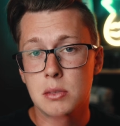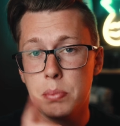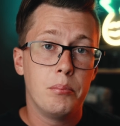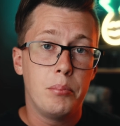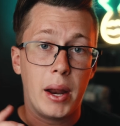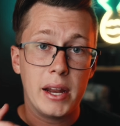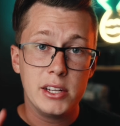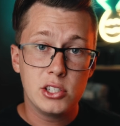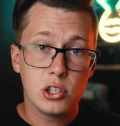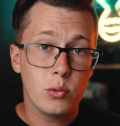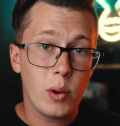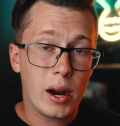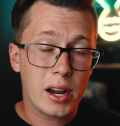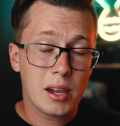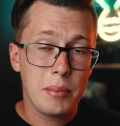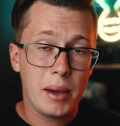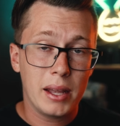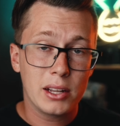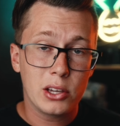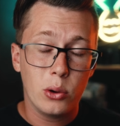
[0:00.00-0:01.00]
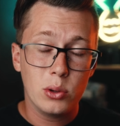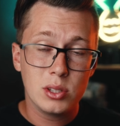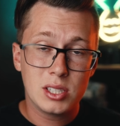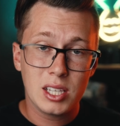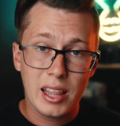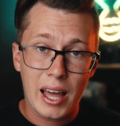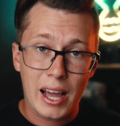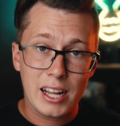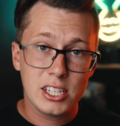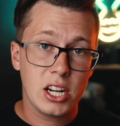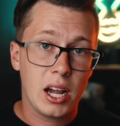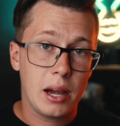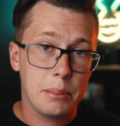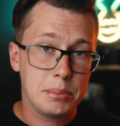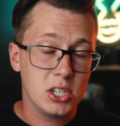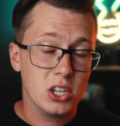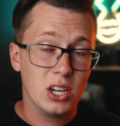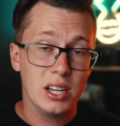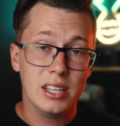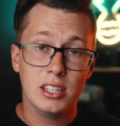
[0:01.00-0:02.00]
but I do recommend going to that
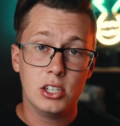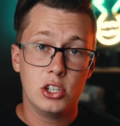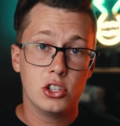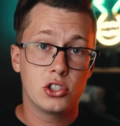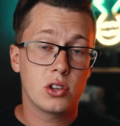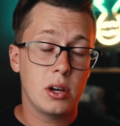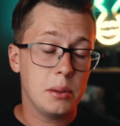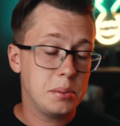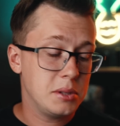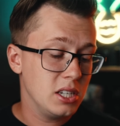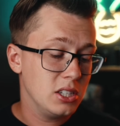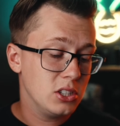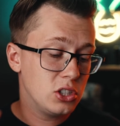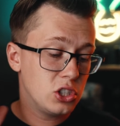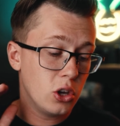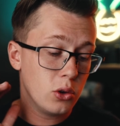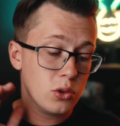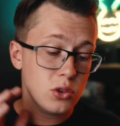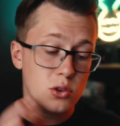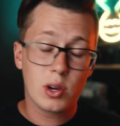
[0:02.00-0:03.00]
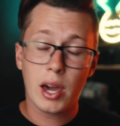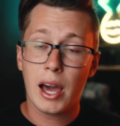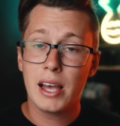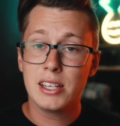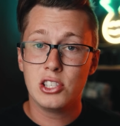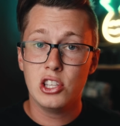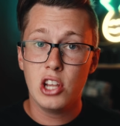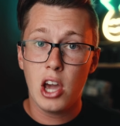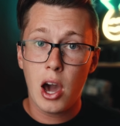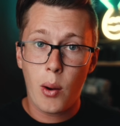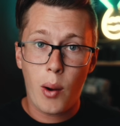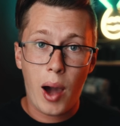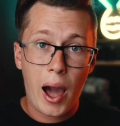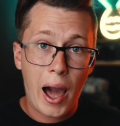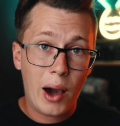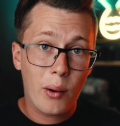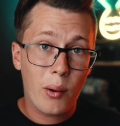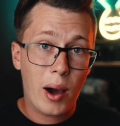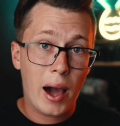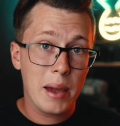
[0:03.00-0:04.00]
chapter in the description so you guys know
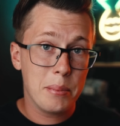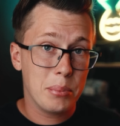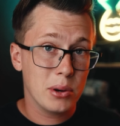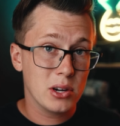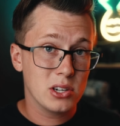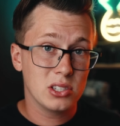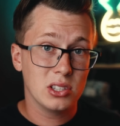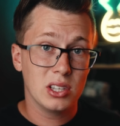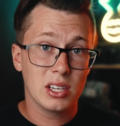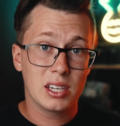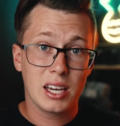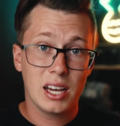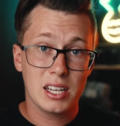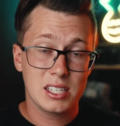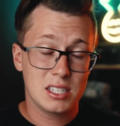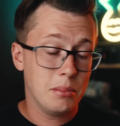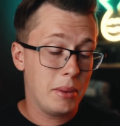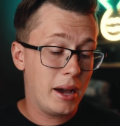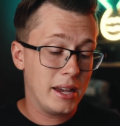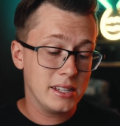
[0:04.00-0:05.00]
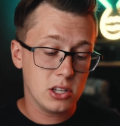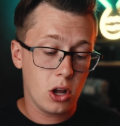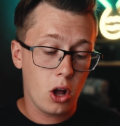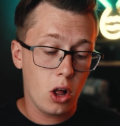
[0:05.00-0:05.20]
how I personally customize